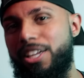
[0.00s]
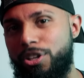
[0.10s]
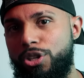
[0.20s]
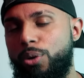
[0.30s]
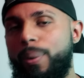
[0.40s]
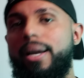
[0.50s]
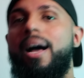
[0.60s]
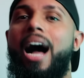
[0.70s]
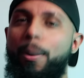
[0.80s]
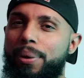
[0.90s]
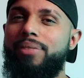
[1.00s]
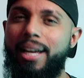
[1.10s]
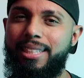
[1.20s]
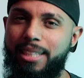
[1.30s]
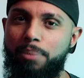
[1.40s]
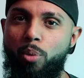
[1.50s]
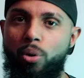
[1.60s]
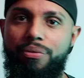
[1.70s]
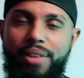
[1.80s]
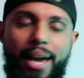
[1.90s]
how you do it. I would have liked to see
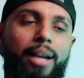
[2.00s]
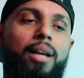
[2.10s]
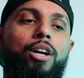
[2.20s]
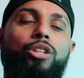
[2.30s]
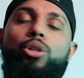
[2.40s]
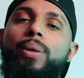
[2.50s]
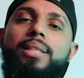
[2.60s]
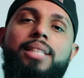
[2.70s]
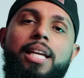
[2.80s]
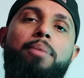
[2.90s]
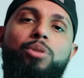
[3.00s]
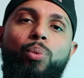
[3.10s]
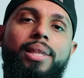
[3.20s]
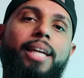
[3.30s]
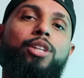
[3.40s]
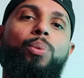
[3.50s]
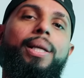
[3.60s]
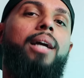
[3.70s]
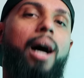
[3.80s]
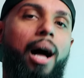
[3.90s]
more of that. So it seems what they do
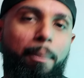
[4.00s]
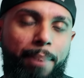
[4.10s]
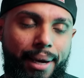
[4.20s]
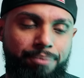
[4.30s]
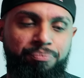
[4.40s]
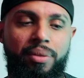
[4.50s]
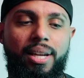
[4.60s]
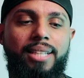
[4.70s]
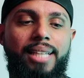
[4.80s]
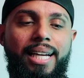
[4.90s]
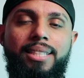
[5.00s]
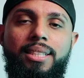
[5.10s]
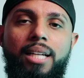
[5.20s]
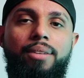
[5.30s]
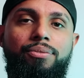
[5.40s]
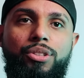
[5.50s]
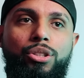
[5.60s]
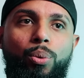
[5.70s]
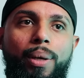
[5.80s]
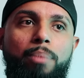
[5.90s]
in combat is that instead of
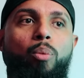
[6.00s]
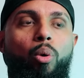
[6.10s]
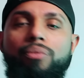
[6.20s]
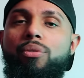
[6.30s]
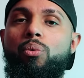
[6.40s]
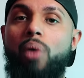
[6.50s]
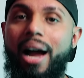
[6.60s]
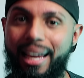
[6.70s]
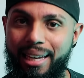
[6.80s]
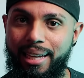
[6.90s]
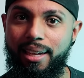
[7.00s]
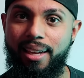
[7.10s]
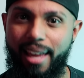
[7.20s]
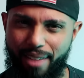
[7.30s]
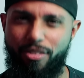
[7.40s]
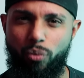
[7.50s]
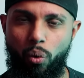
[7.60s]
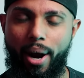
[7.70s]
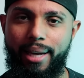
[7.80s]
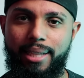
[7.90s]
doing more variety, heavy
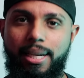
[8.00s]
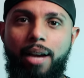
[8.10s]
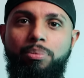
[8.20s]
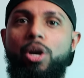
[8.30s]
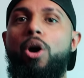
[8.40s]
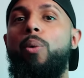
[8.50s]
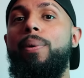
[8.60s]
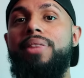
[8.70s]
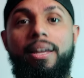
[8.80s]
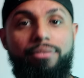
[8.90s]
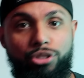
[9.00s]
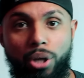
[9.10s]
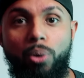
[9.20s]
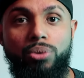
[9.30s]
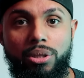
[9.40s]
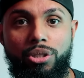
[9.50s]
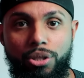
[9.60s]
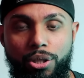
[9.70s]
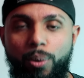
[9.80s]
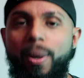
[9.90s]
variety types, what they have chosen to
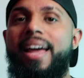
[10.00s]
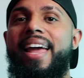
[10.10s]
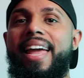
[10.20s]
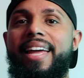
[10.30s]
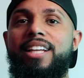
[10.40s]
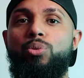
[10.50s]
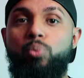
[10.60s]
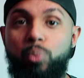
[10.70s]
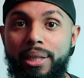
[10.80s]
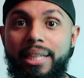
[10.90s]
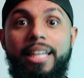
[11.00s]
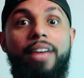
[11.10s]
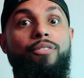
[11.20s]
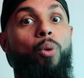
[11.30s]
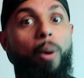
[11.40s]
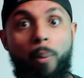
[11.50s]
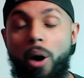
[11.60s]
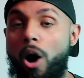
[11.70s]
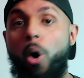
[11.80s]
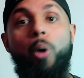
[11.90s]
do is really give you
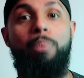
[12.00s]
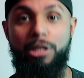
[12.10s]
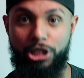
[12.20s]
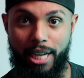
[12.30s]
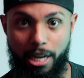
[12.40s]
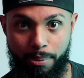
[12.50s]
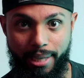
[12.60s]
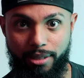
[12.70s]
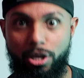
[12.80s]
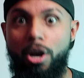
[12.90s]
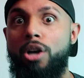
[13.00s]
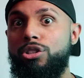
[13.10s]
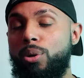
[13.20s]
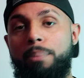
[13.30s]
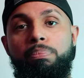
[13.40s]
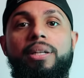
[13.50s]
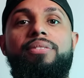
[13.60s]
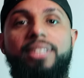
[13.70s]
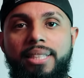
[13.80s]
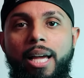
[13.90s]
a whole bunch of enemies. So in
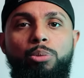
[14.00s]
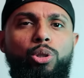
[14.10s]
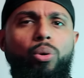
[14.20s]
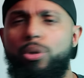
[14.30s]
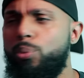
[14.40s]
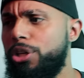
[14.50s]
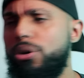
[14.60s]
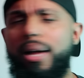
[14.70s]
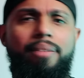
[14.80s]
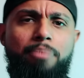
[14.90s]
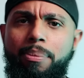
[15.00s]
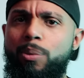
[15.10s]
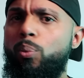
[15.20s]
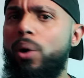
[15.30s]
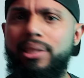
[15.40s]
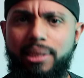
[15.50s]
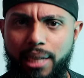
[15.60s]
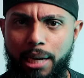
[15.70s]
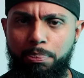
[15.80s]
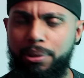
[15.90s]
previous games where you'll have maybe one
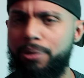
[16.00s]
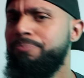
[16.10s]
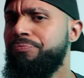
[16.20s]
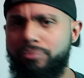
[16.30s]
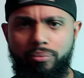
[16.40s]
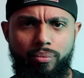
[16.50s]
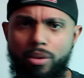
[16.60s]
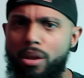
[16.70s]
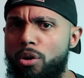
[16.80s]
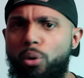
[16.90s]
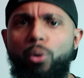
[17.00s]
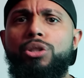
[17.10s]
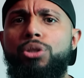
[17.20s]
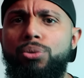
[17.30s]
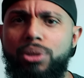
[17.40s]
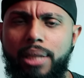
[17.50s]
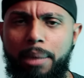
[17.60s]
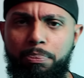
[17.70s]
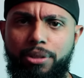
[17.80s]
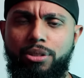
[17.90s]
sniper or two
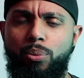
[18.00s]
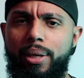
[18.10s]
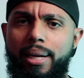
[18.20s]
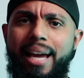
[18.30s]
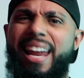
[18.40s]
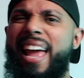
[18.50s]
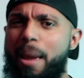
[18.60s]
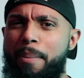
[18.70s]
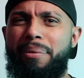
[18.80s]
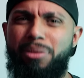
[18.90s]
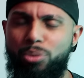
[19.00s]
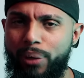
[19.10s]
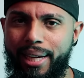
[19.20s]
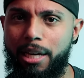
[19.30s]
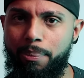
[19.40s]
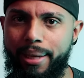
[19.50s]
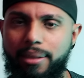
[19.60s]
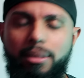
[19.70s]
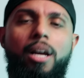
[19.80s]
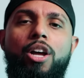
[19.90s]
snipers and whatnot, and maybe 3
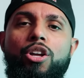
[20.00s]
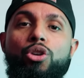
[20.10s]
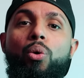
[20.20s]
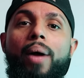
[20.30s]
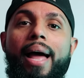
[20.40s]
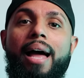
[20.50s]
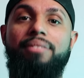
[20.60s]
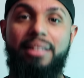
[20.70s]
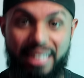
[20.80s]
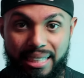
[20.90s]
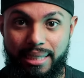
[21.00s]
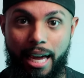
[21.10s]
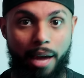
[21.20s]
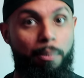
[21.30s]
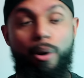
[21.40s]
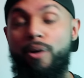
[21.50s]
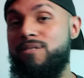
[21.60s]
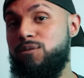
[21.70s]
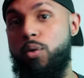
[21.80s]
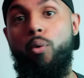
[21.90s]
enemies, you'll have in this game
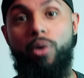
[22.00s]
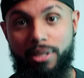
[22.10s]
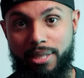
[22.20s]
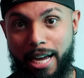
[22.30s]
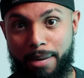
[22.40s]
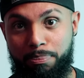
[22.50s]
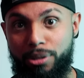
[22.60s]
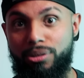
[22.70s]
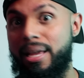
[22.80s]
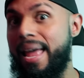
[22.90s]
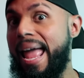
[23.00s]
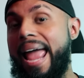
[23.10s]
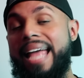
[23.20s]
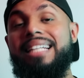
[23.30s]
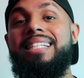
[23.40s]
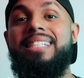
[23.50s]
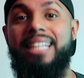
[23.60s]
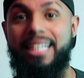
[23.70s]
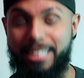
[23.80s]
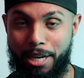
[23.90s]
4 snipers and
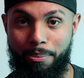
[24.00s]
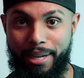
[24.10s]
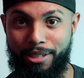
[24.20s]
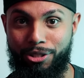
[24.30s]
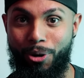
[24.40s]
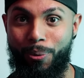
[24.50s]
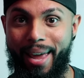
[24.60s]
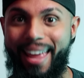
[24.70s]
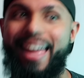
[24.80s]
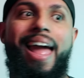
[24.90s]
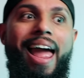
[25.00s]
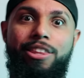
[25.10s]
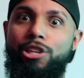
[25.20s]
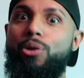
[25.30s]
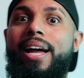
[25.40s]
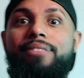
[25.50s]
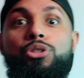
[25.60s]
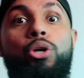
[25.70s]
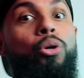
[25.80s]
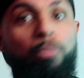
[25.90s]
6 enemies, okay? And then you'll have
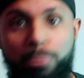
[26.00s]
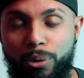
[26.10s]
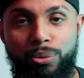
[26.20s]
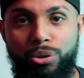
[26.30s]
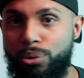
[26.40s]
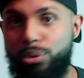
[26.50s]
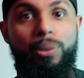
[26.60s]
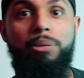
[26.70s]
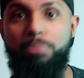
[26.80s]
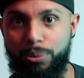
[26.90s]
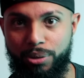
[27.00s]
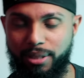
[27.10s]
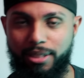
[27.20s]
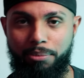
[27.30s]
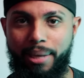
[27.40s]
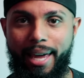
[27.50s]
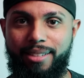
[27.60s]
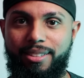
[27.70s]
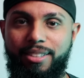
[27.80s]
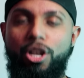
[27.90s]
2 brutes or 3 brutes in some
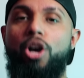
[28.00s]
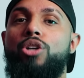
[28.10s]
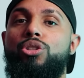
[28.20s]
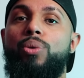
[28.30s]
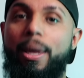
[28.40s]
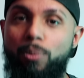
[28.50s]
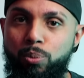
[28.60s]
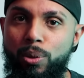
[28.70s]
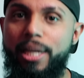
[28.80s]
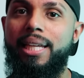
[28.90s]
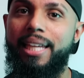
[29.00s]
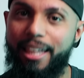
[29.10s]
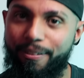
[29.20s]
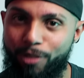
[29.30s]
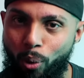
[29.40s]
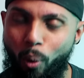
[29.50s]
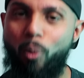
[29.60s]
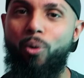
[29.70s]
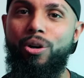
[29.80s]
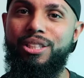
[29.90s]
cases. So they really give you
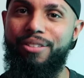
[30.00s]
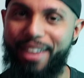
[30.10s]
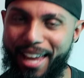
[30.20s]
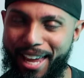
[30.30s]
hordes of